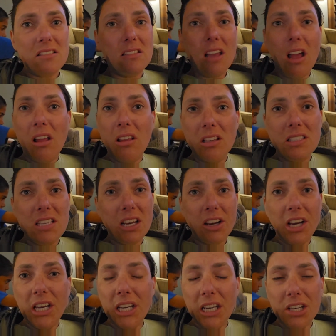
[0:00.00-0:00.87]

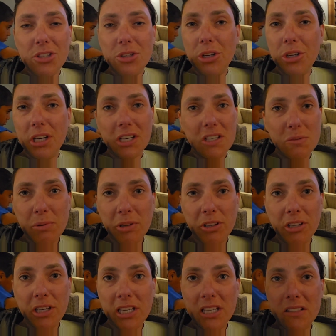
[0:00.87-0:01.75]
solitary nature
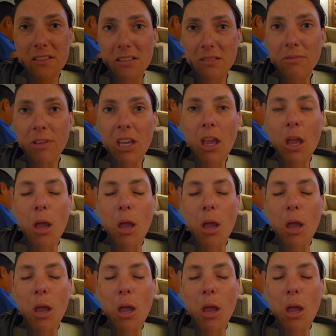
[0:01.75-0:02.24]
experience.